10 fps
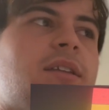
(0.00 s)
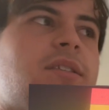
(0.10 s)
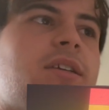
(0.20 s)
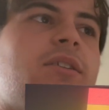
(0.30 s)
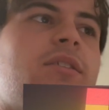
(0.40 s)

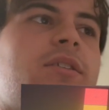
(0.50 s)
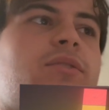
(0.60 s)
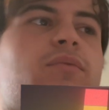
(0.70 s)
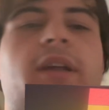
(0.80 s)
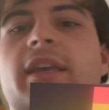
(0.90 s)
tier
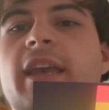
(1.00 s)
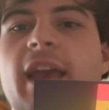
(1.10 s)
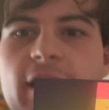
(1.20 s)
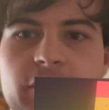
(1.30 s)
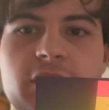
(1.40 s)
list ranking
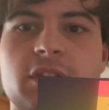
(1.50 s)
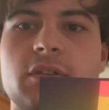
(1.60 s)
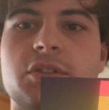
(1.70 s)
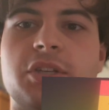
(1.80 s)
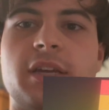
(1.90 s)
every
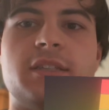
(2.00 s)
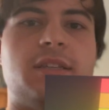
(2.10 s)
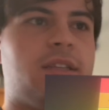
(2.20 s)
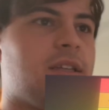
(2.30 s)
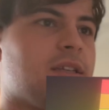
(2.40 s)
single
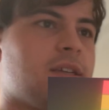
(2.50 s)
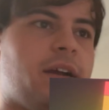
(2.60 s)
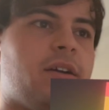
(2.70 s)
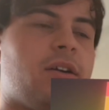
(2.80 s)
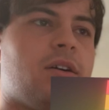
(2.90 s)
chase in the
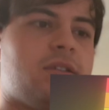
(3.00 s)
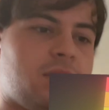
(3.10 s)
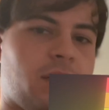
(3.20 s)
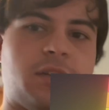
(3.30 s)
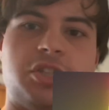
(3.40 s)
entire Cars line.